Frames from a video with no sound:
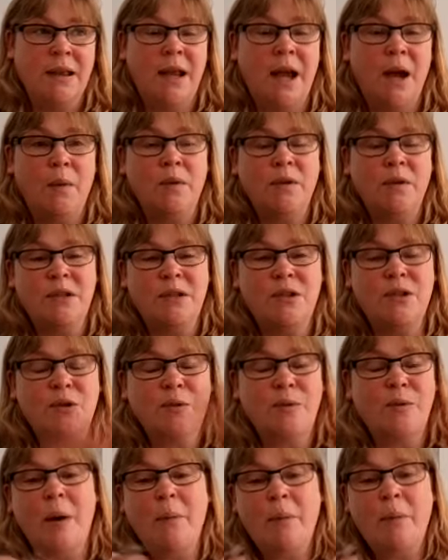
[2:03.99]
They would
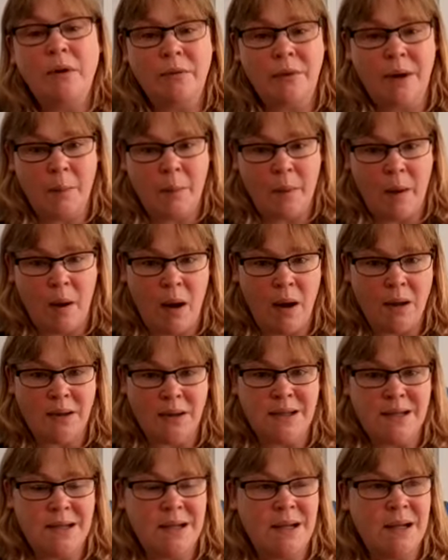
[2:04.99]
scrabble around behind
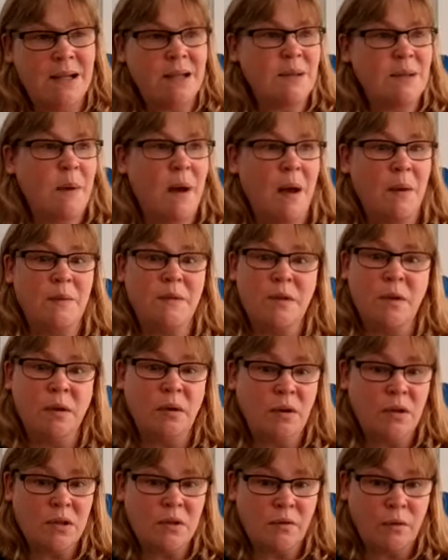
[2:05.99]
the scenes, perhaps
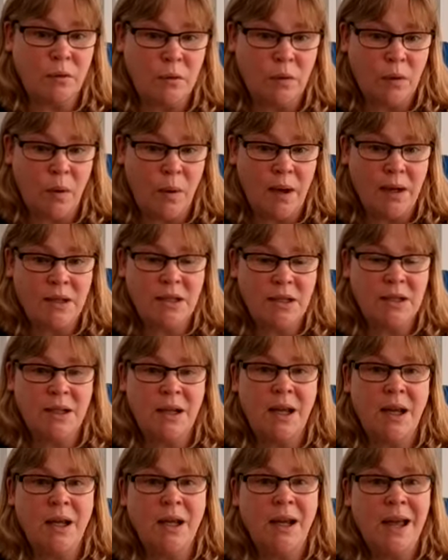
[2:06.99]
doing lots of oral
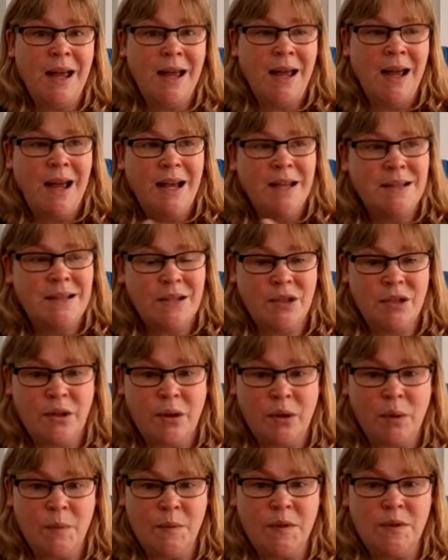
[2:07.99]
questioning,
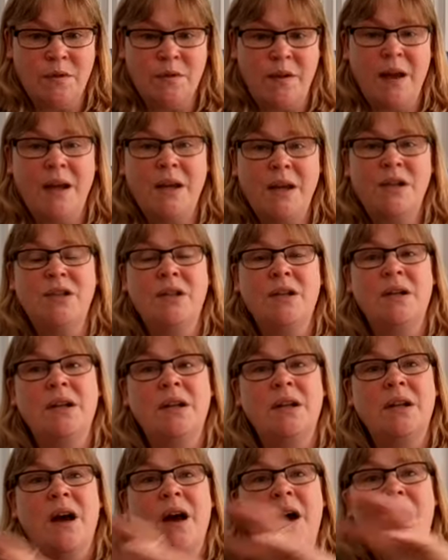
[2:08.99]
additional
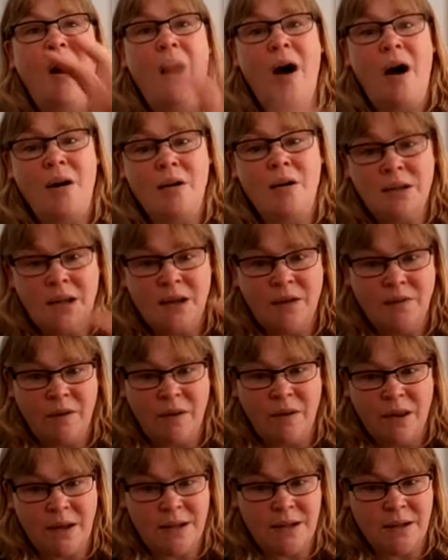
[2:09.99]
observation, asking
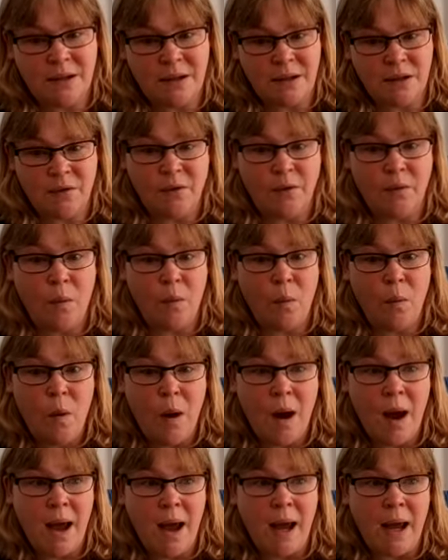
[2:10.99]
for things in a different
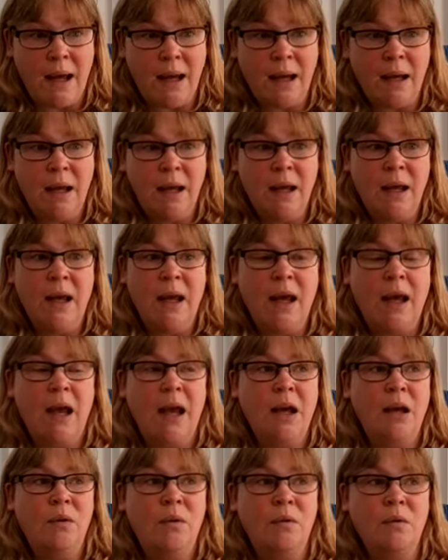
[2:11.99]
way
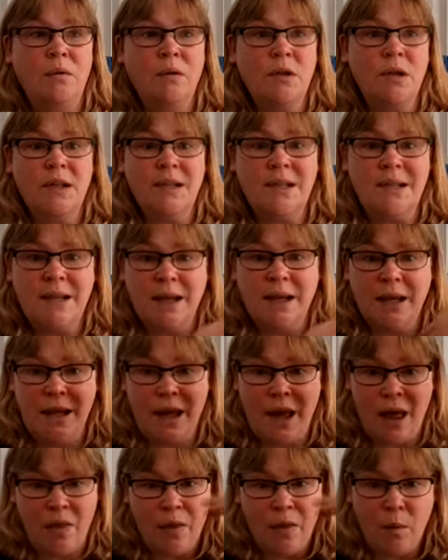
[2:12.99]
in order to
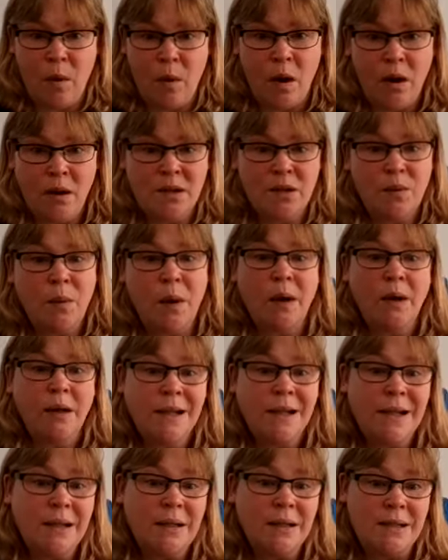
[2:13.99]
get the work to where
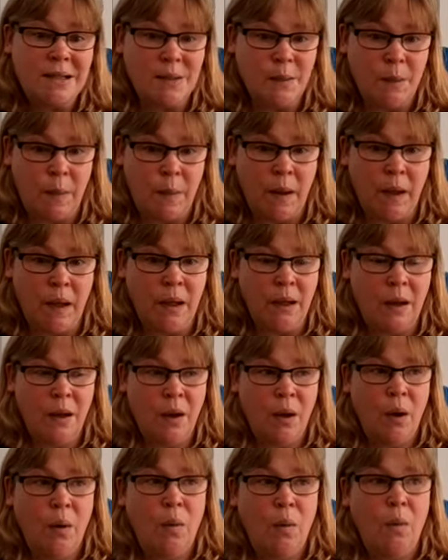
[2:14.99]
it needed to be
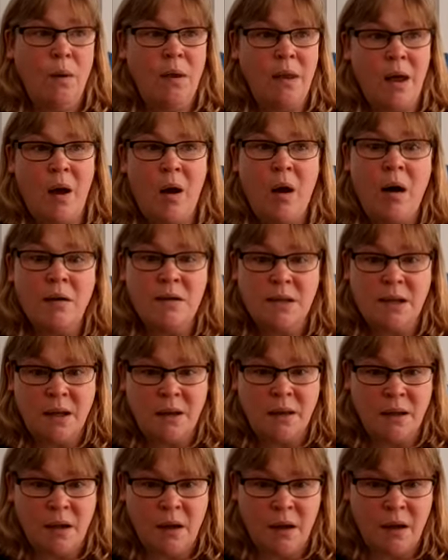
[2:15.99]
without
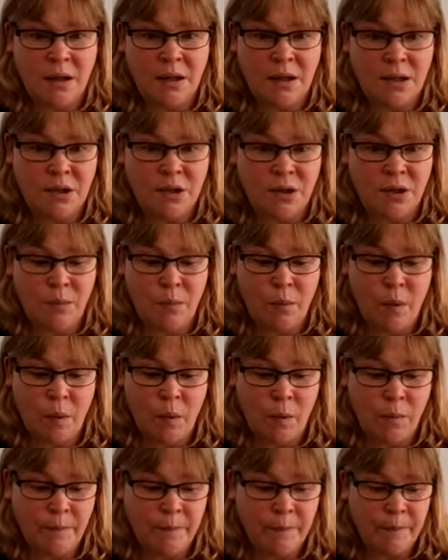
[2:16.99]
asking the learner to do
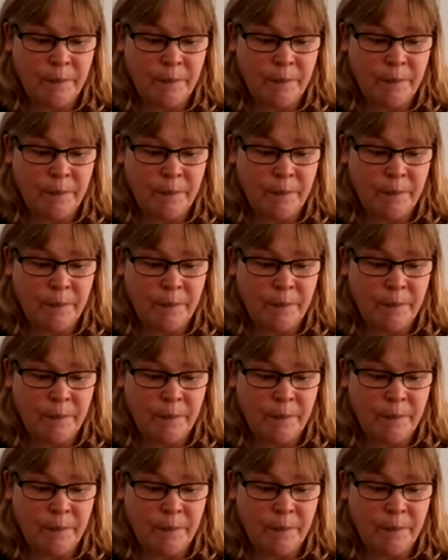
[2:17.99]
more.